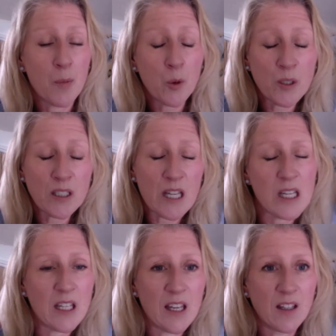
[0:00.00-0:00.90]
always
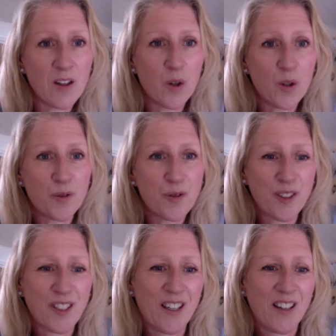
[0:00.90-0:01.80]
thinking of
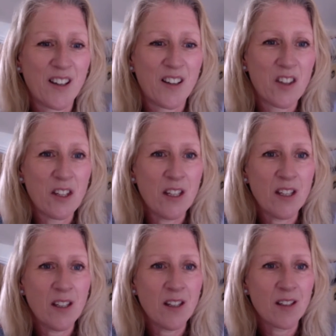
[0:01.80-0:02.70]

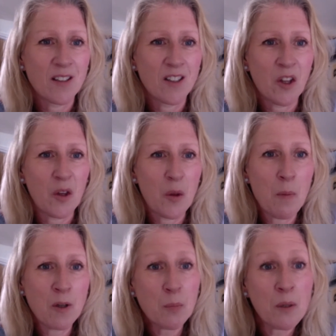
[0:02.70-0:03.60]
the
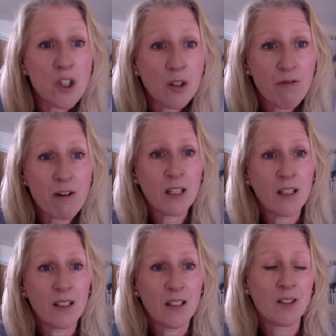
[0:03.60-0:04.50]
most budget
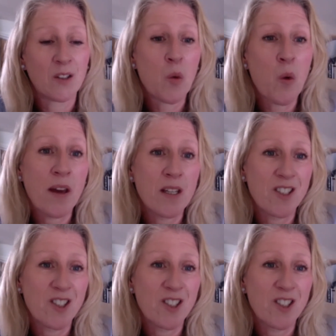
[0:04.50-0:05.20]
friendly way to do